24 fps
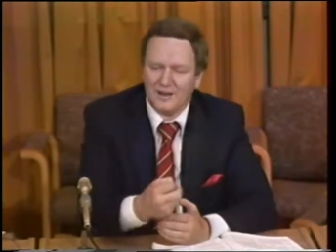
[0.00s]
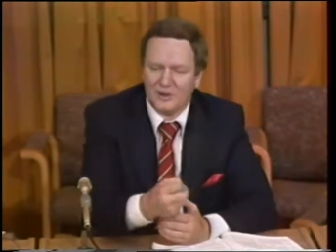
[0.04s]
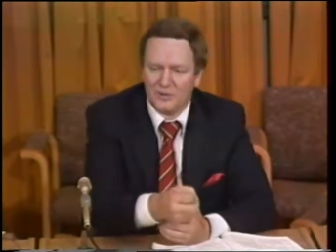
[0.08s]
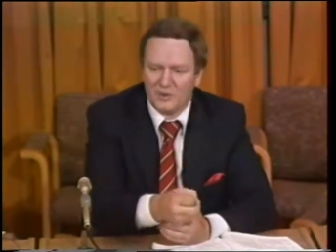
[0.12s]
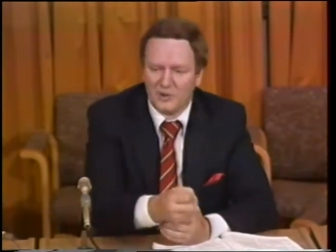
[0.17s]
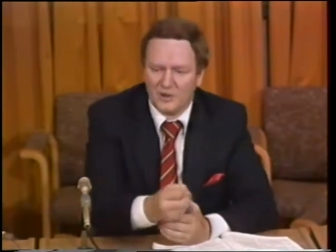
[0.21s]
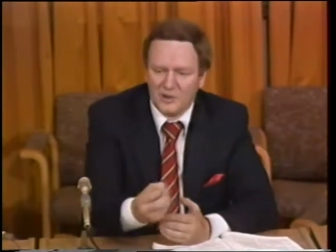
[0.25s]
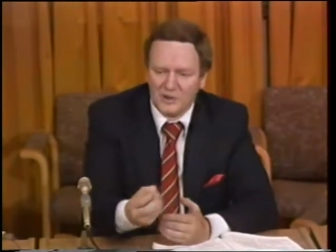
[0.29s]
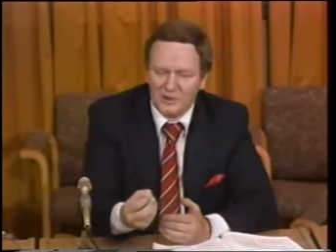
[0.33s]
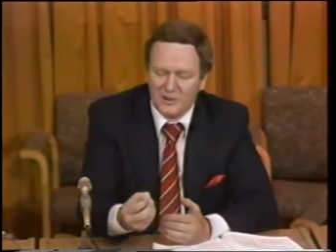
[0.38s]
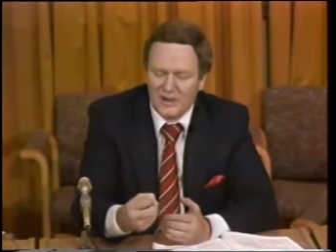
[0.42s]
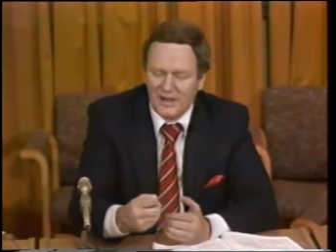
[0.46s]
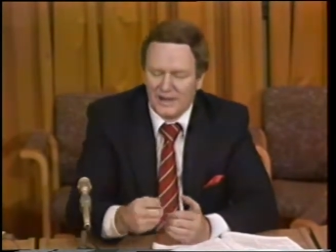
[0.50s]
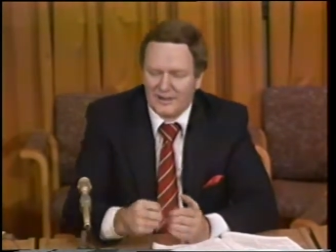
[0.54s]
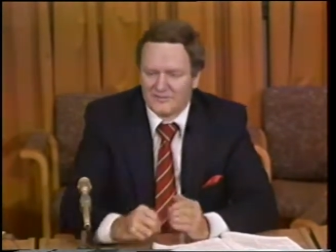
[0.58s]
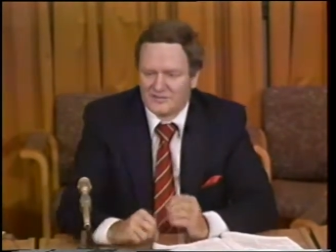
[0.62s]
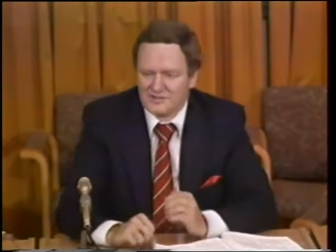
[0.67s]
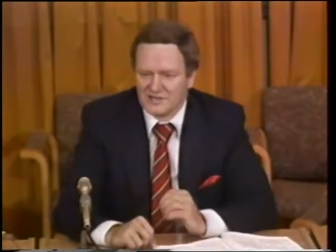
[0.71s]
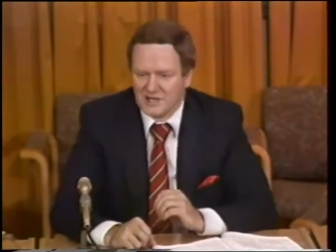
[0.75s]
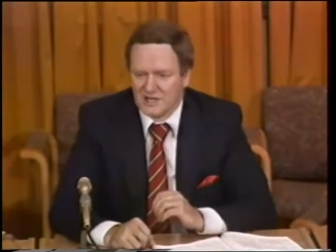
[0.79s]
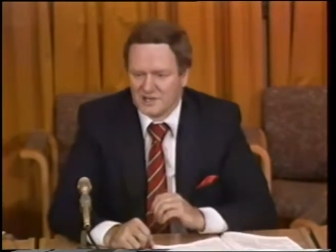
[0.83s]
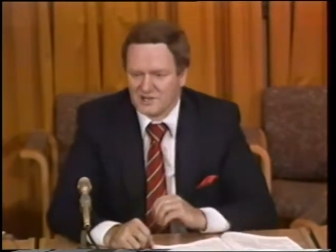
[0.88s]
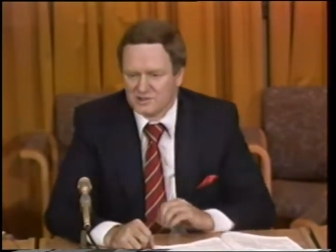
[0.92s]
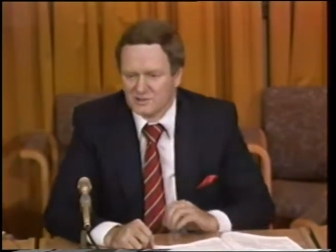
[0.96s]
where you have
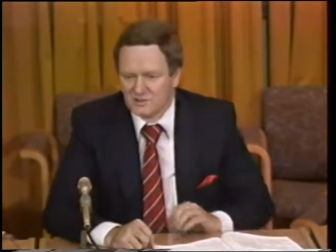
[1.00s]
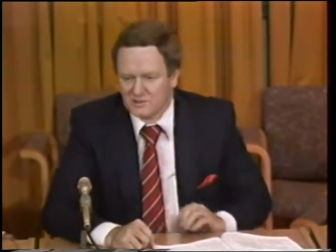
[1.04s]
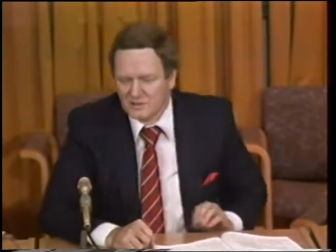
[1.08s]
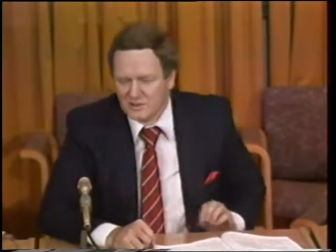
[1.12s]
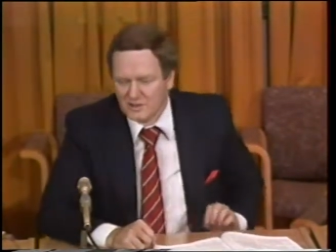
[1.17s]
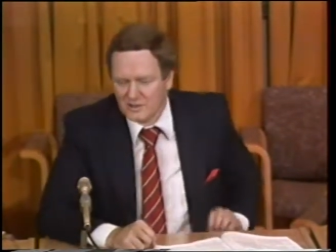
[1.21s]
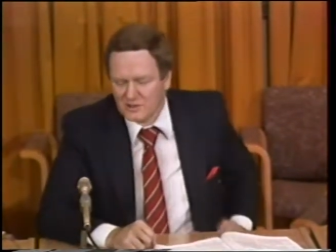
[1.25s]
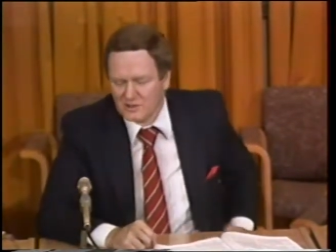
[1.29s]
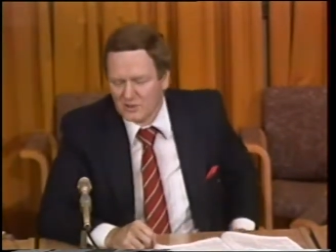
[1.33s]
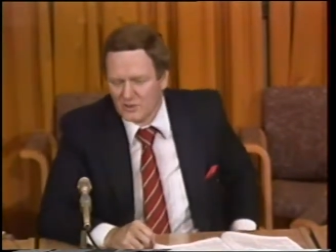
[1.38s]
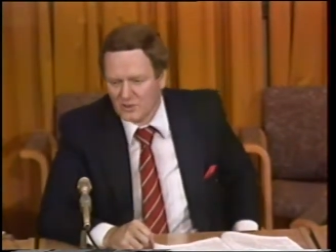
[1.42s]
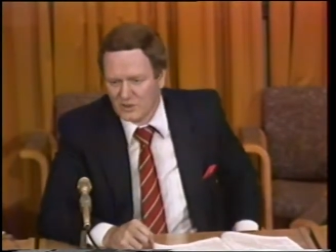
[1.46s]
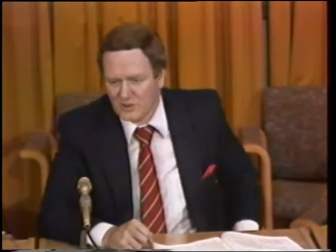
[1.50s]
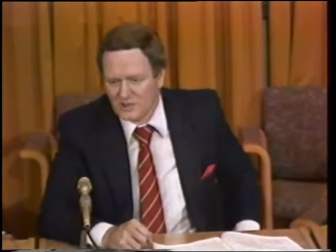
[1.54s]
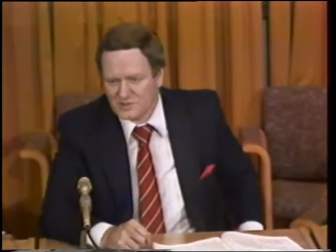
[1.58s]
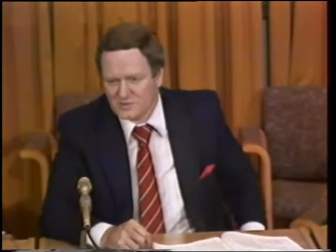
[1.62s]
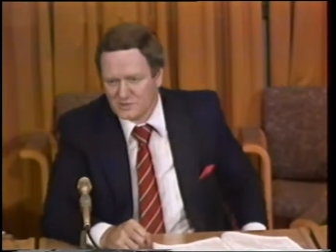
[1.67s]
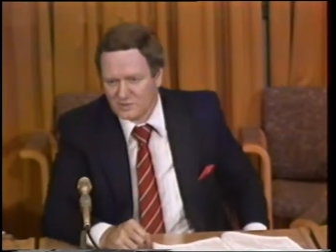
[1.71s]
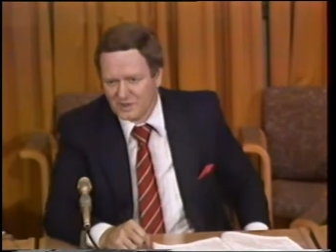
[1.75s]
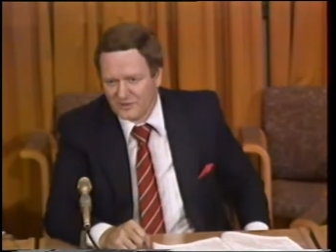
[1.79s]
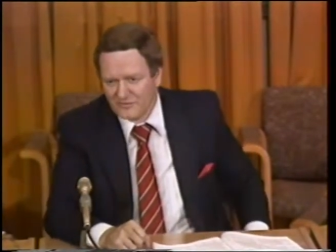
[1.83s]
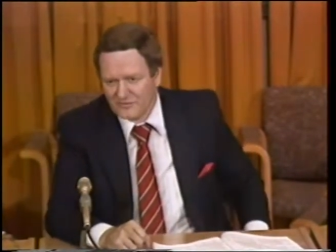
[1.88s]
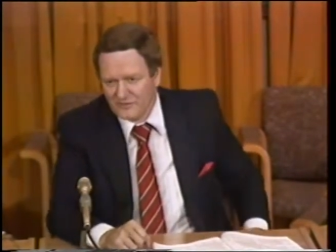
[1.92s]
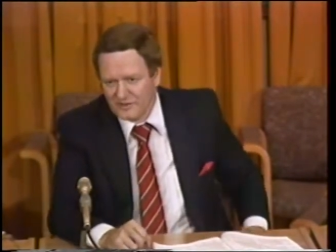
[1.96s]
sexual
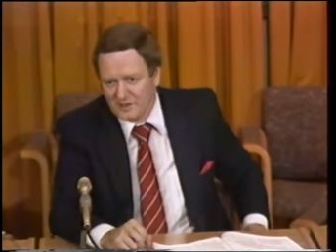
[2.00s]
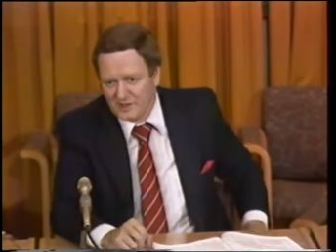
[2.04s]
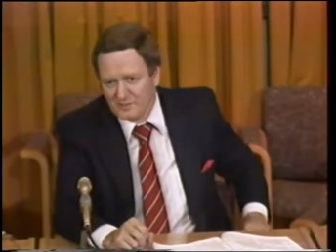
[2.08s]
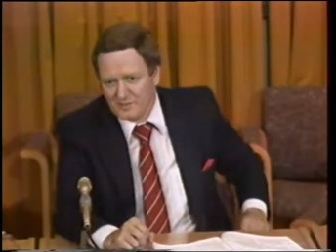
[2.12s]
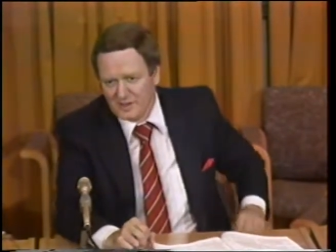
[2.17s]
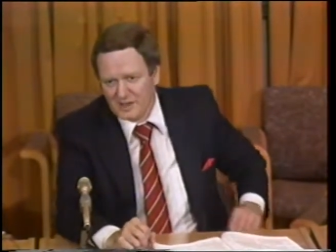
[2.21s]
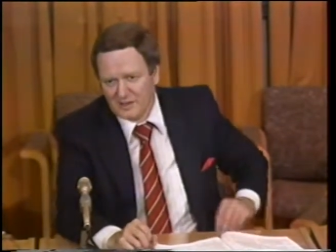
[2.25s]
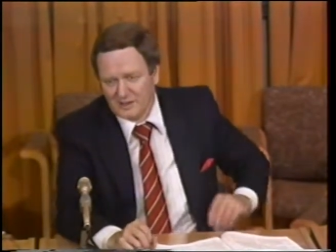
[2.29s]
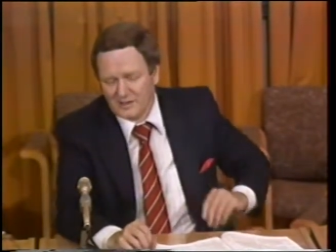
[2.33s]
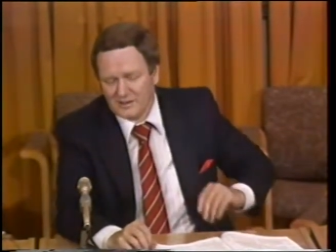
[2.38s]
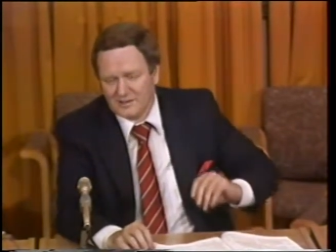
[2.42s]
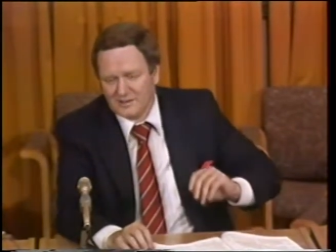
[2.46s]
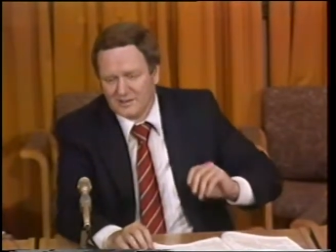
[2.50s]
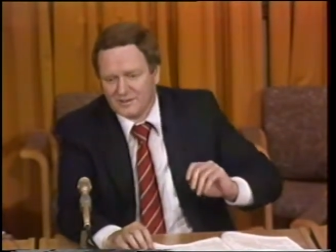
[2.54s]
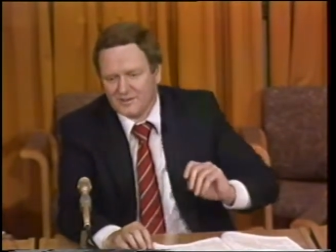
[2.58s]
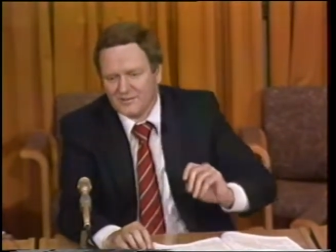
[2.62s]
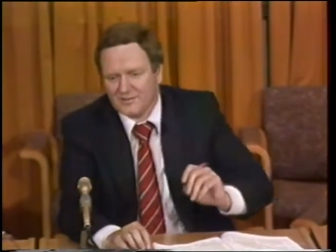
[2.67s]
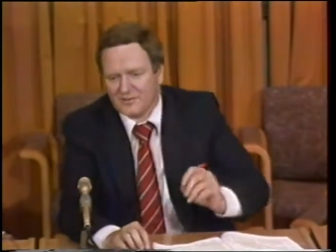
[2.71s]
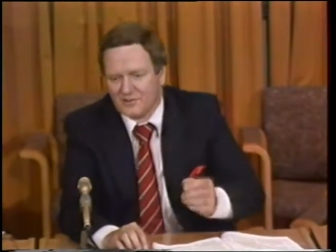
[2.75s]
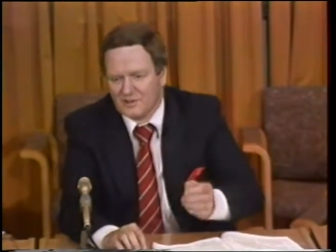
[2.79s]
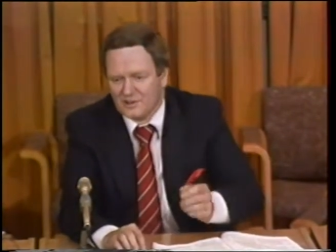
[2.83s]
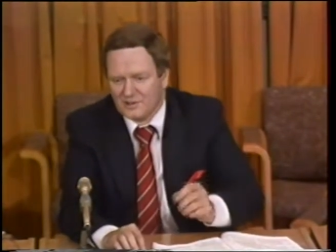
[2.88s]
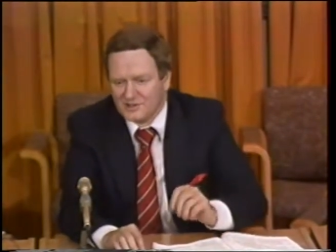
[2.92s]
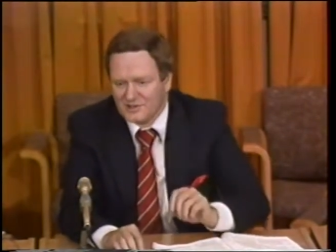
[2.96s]
intercourse with a female under
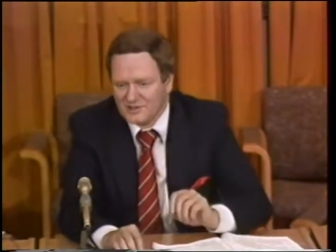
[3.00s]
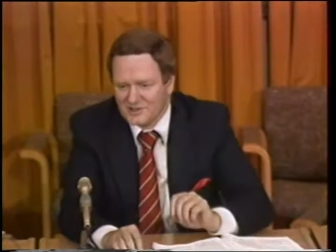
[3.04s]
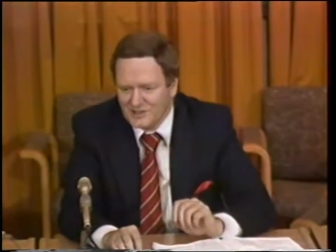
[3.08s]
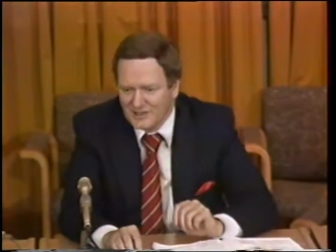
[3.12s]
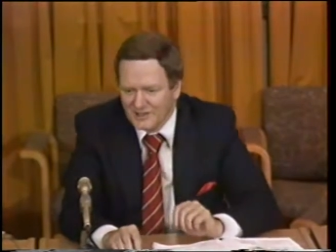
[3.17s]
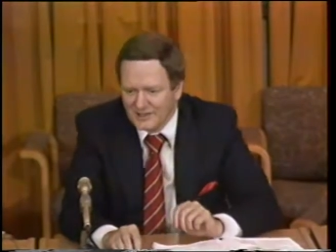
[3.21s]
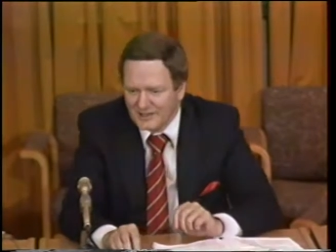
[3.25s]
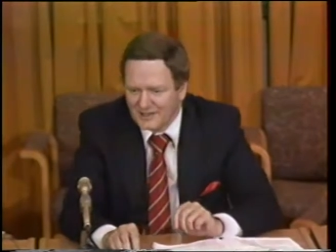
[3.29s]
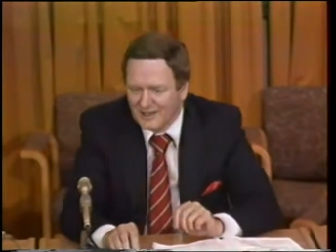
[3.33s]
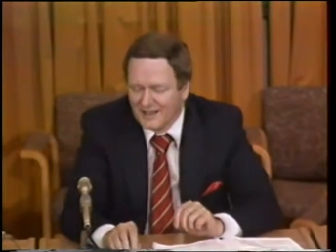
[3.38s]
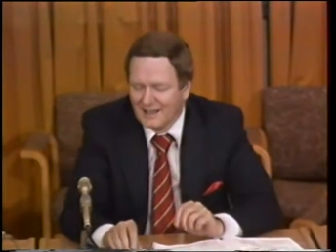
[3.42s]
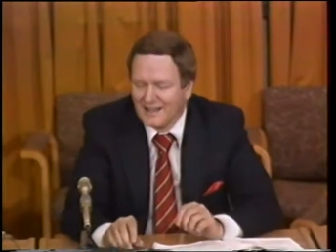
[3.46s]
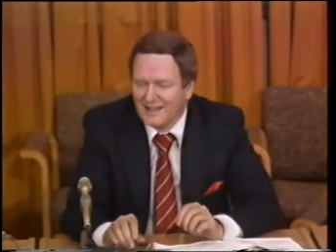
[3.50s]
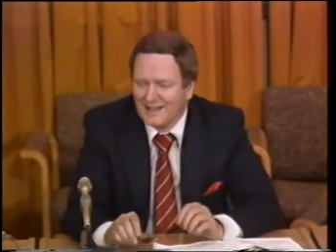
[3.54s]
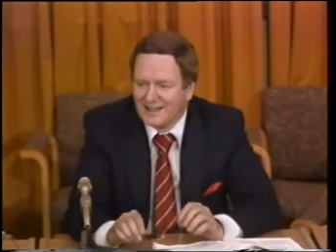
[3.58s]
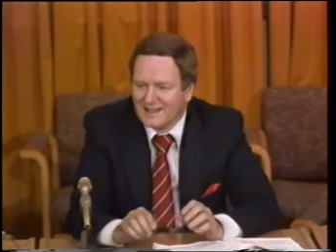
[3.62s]
13.